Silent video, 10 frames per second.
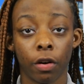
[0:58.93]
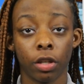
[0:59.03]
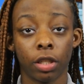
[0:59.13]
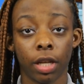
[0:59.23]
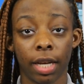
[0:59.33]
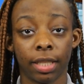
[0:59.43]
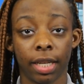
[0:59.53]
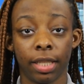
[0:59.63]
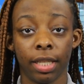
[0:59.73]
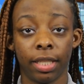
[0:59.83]
1st
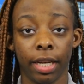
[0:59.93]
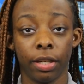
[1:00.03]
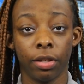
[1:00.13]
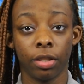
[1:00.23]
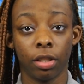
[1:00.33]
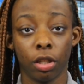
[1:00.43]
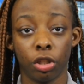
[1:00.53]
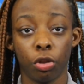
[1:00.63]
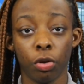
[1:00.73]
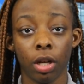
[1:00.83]
SAT takers. The
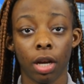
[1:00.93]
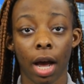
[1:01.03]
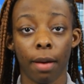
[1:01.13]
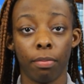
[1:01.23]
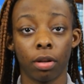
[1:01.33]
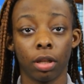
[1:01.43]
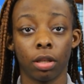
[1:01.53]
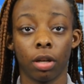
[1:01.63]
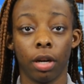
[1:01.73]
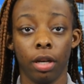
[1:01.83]
student guide
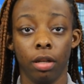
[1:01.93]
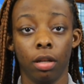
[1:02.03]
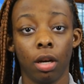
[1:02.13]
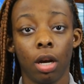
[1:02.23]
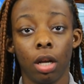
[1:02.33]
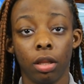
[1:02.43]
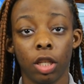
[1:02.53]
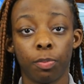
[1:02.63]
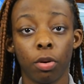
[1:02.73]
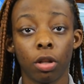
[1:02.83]
booklets are in.
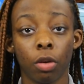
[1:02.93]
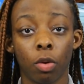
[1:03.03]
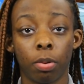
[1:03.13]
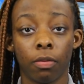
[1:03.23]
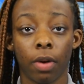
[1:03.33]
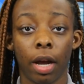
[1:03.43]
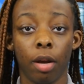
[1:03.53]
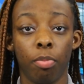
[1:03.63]
This booklet will provide